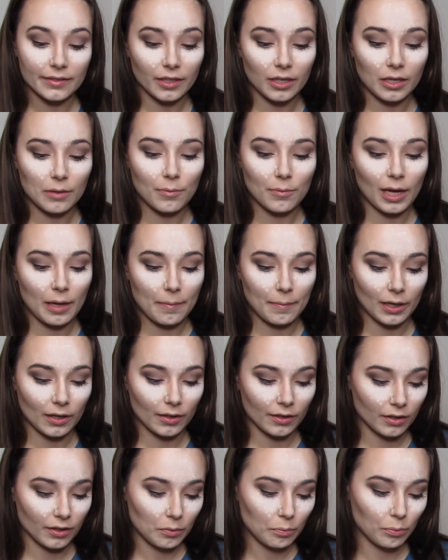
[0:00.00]
are my
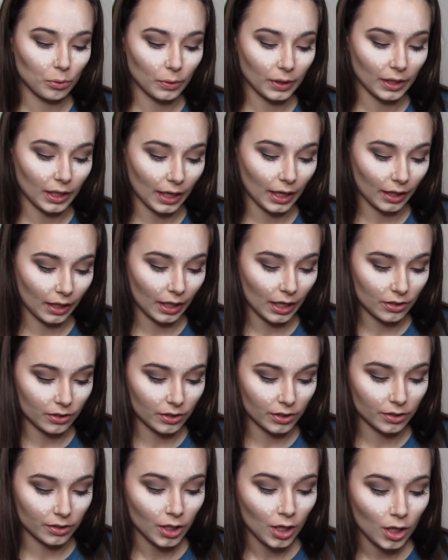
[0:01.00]
Meredith Boyd
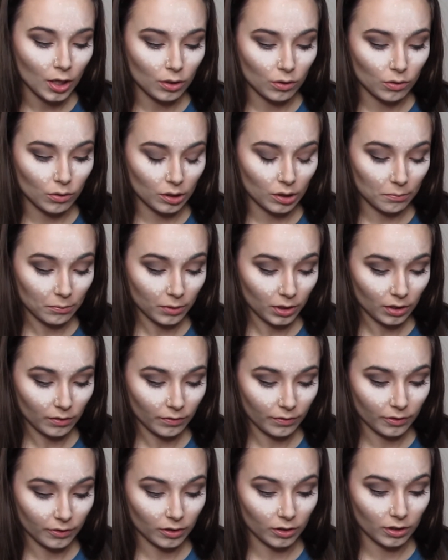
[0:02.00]
eyelashes. Normally
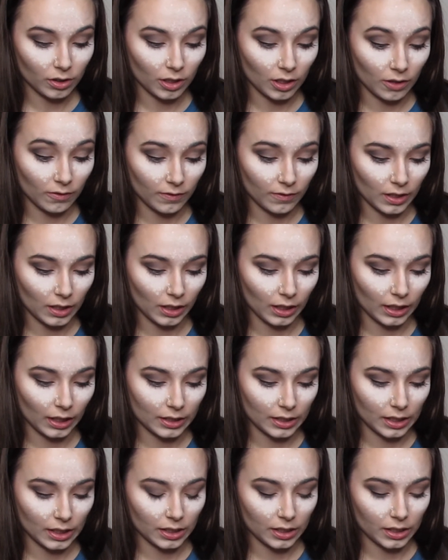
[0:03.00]
for an event like
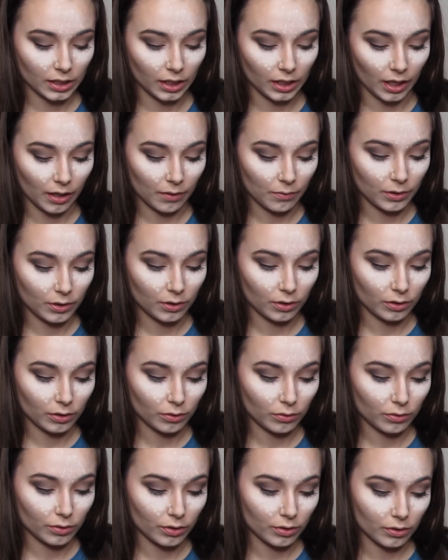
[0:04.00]
dancing, I would
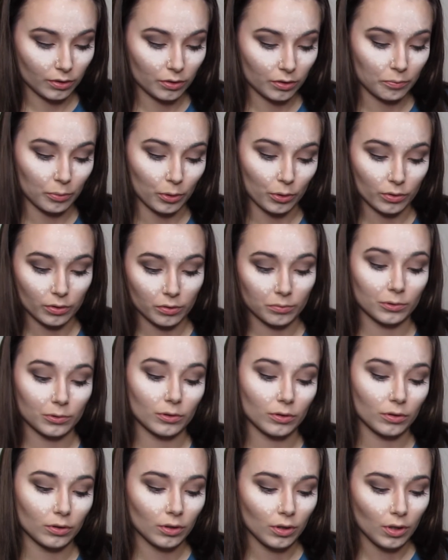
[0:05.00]
use
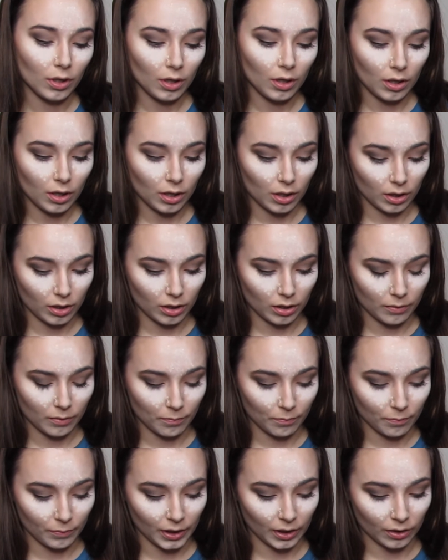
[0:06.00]
disposable,
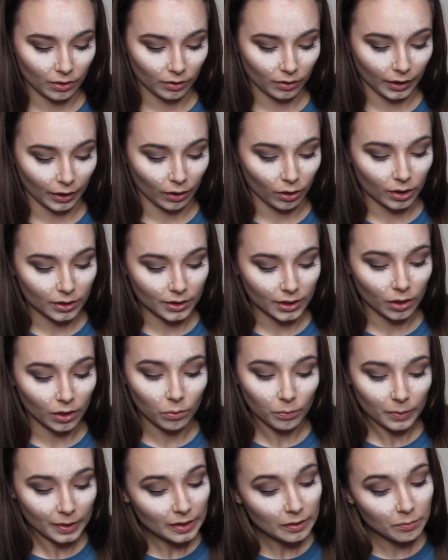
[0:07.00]
either like
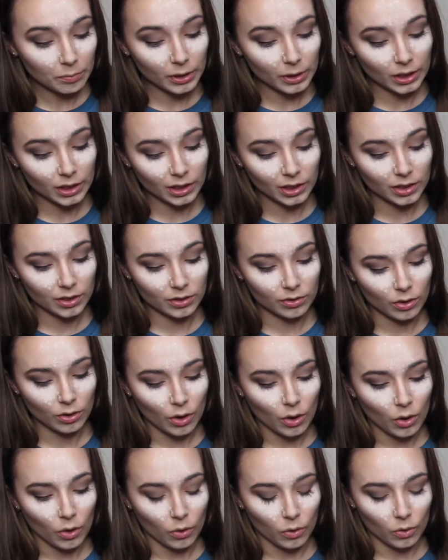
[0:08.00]
Ardell Wispies
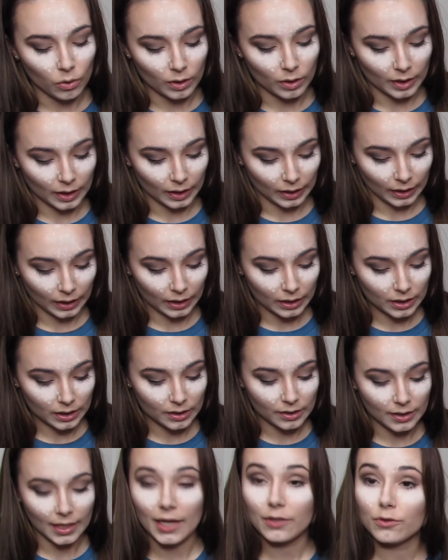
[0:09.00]
or the
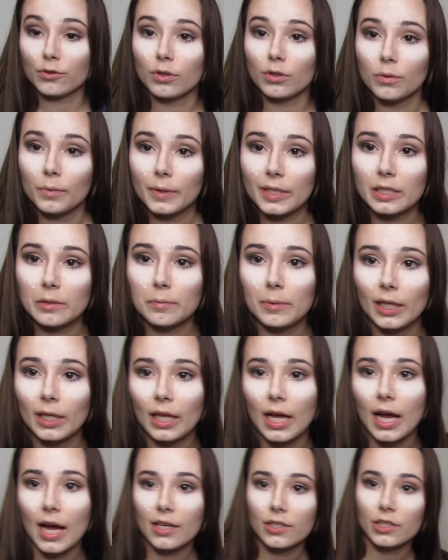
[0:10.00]
Kiss Natural Wispy
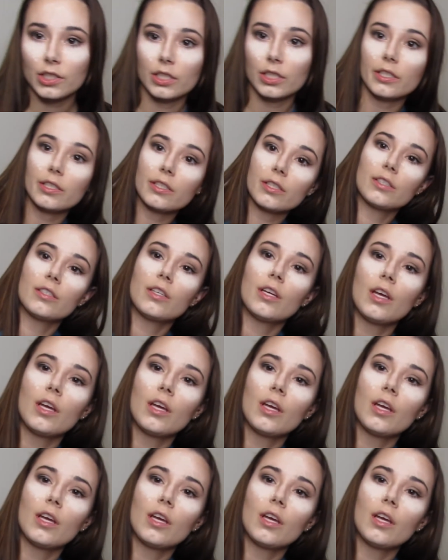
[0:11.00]
Lashes.